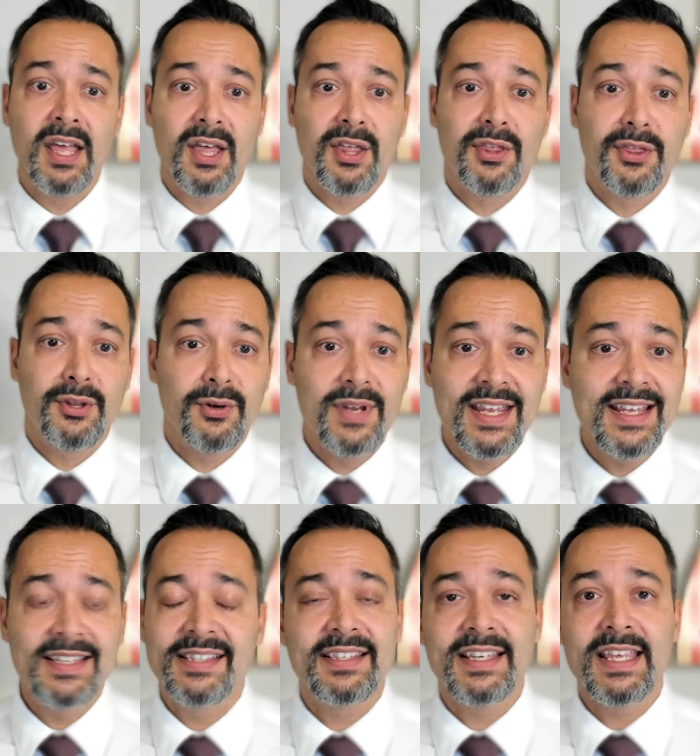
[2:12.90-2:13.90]

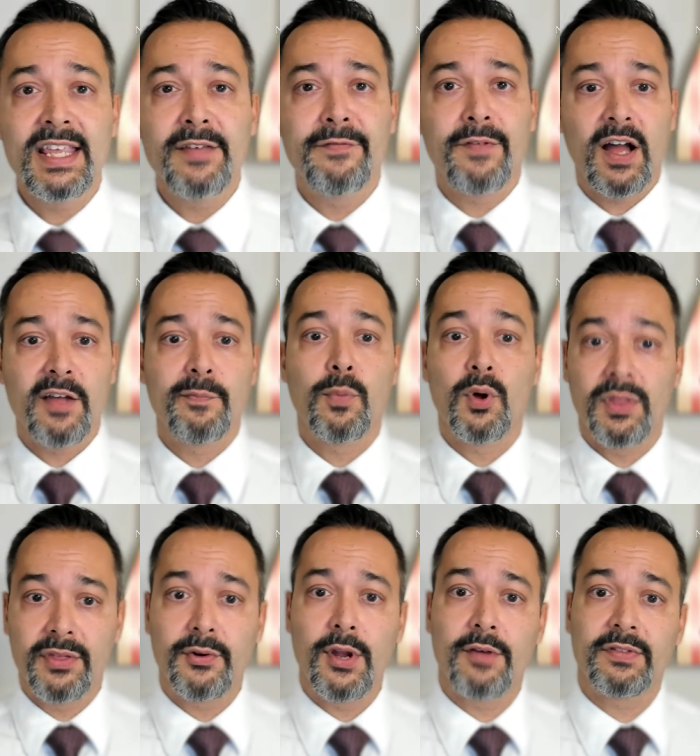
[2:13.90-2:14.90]
3C
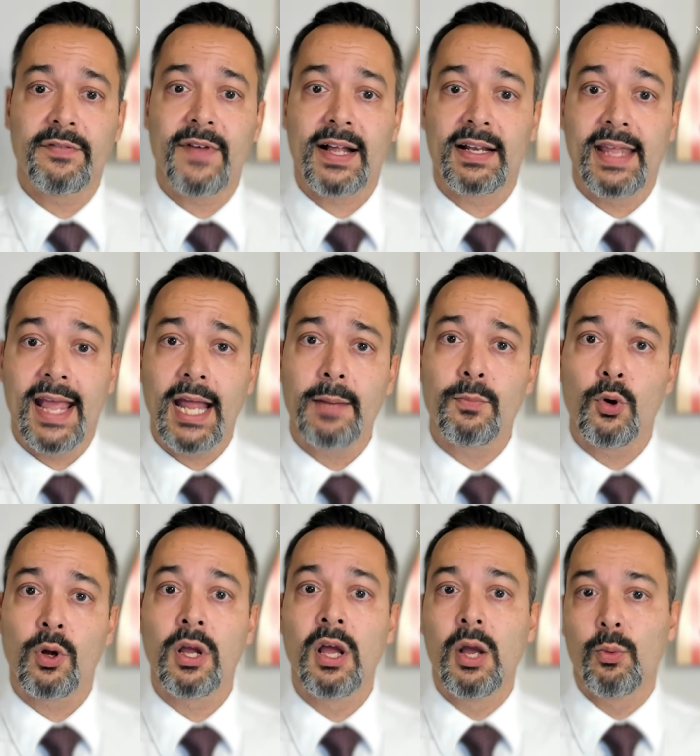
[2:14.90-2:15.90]
5.3 of the faculty
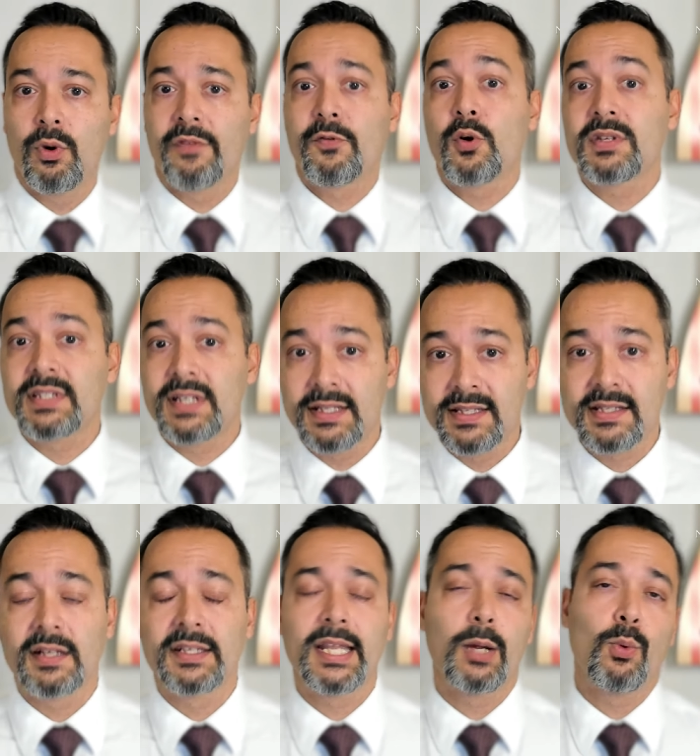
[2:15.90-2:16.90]
handbook, we're of course
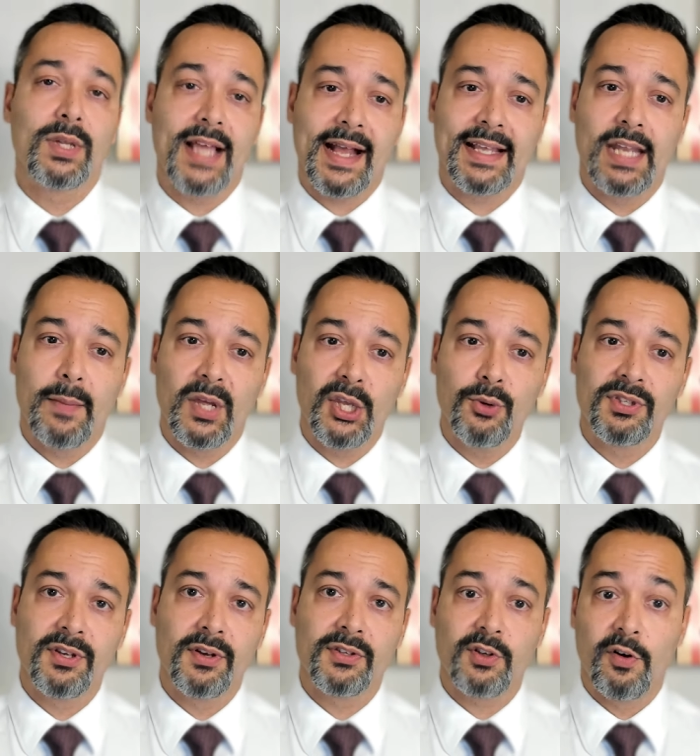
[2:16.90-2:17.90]
consulting with academic
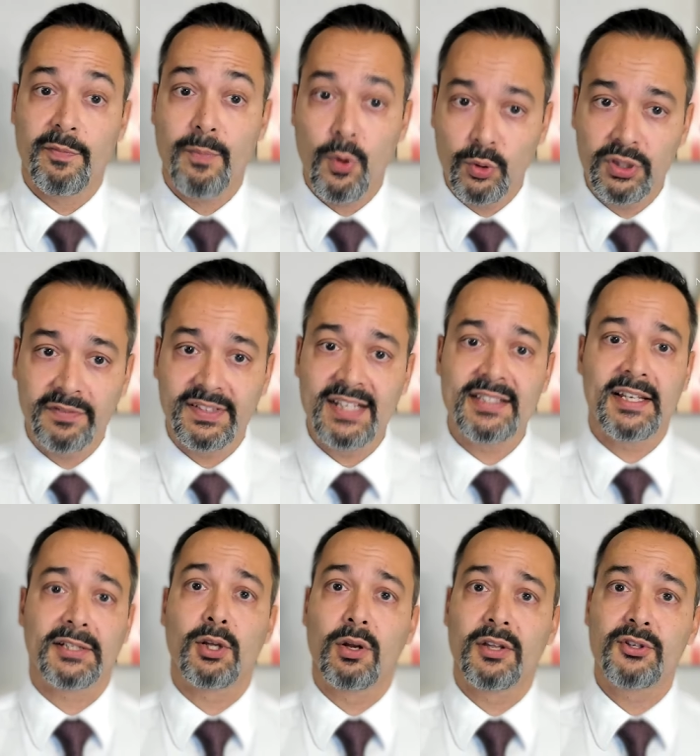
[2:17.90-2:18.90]
users of both of these
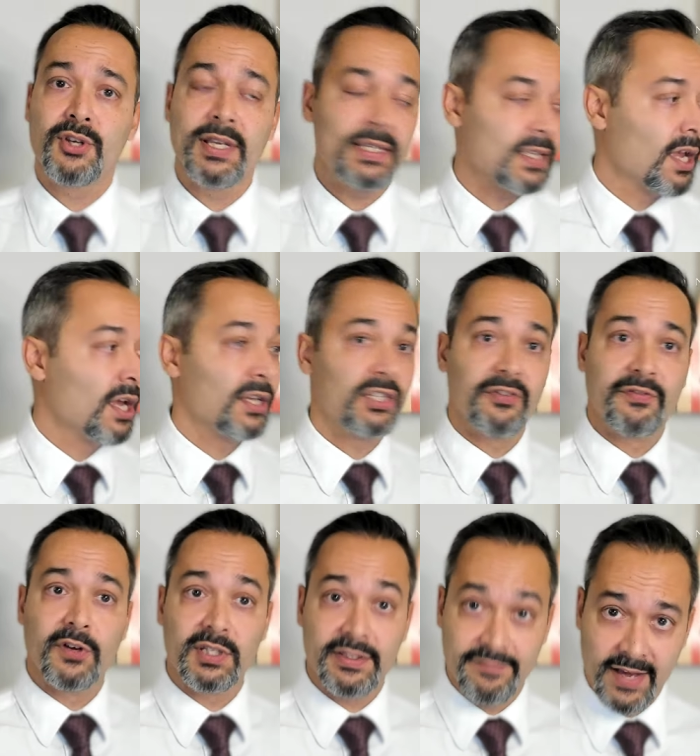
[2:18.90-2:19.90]
technologies to
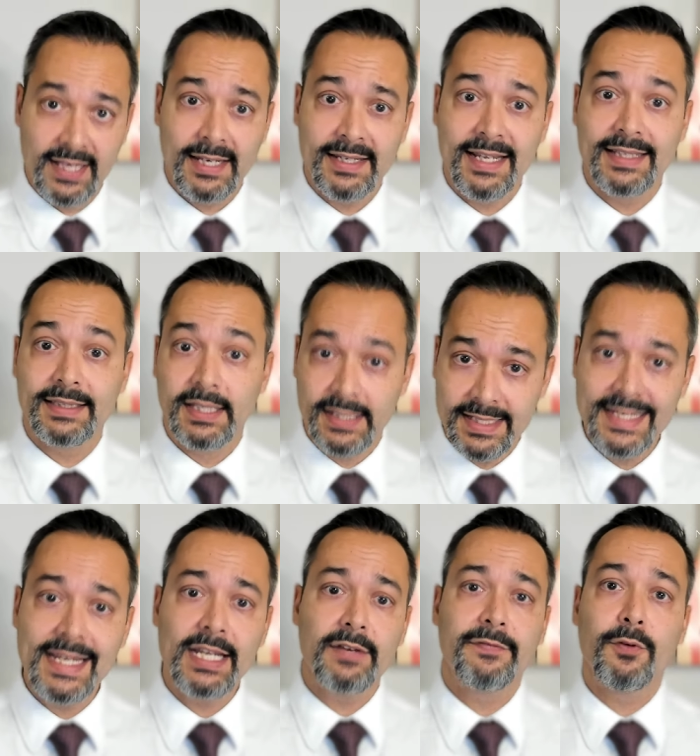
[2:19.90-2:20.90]
first validate the
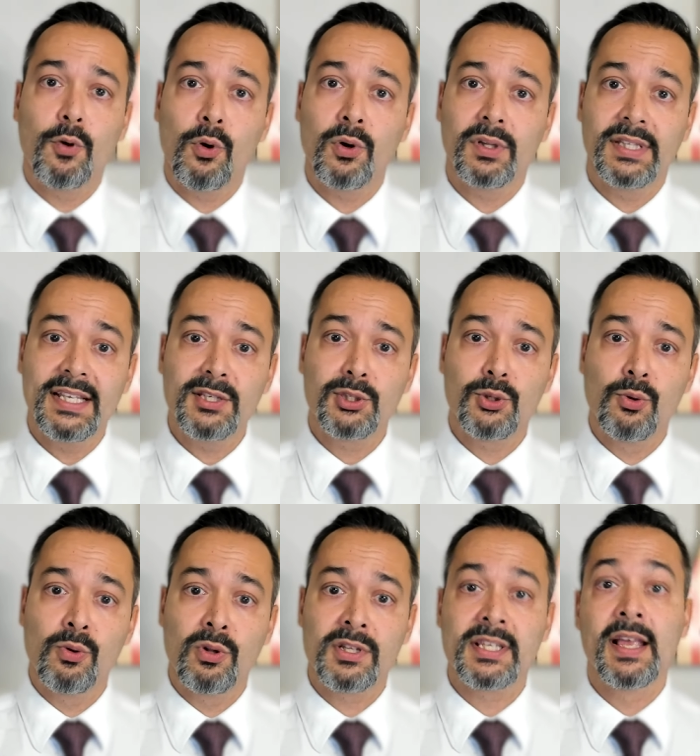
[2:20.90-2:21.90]
need for these
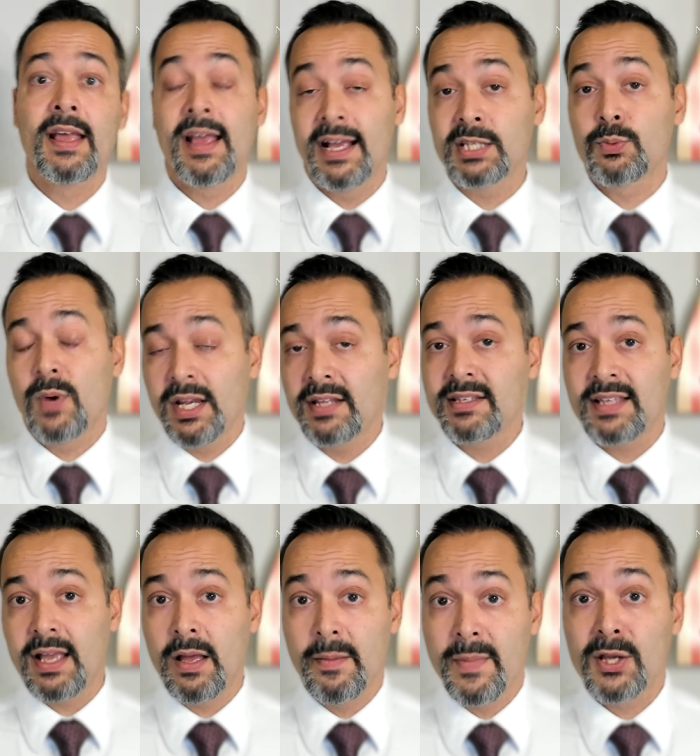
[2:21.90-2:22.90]
tools, as well as
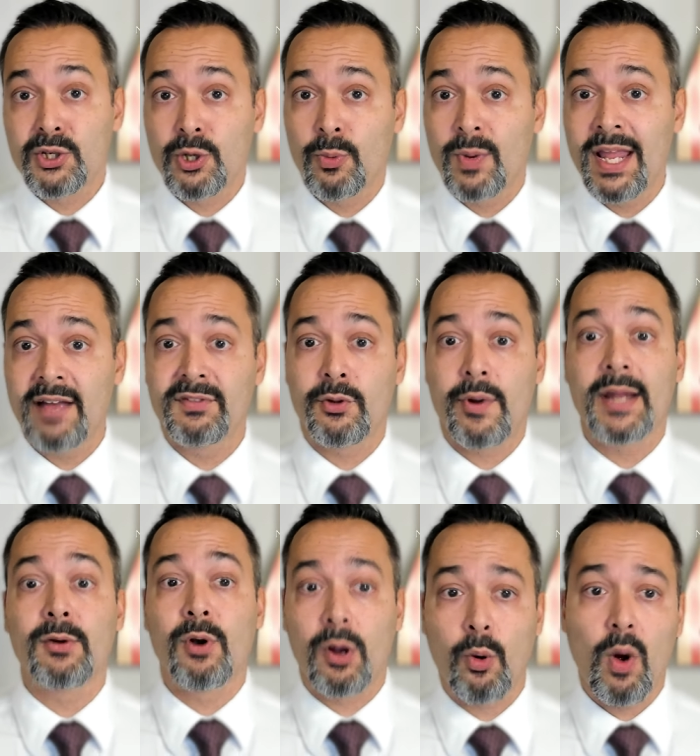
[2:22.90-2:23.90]
uh, make sure we have the right
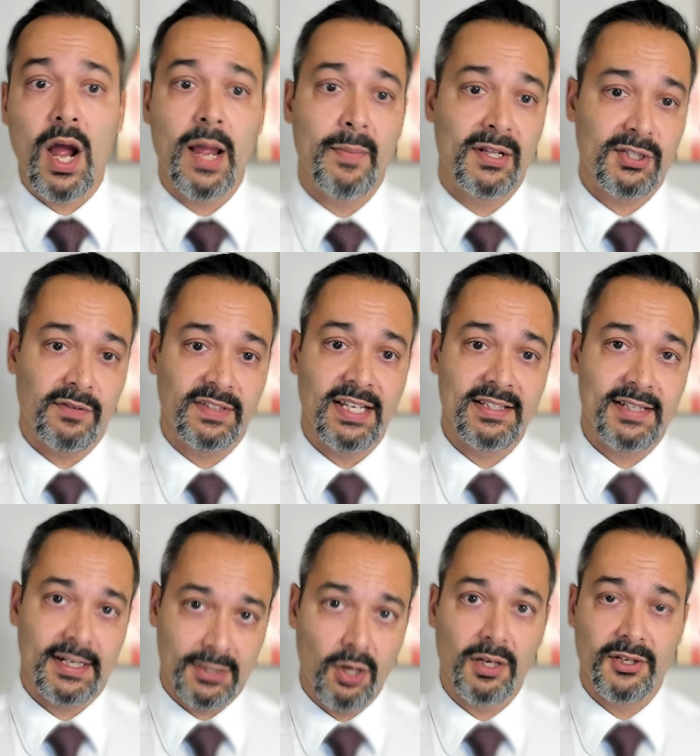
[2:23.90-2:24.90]
requirements of these
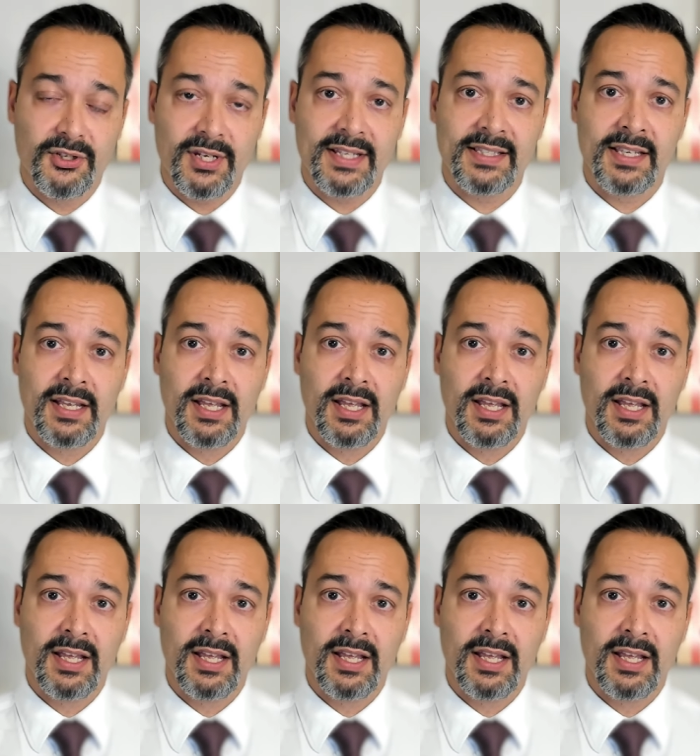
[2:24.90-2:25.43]
technologies.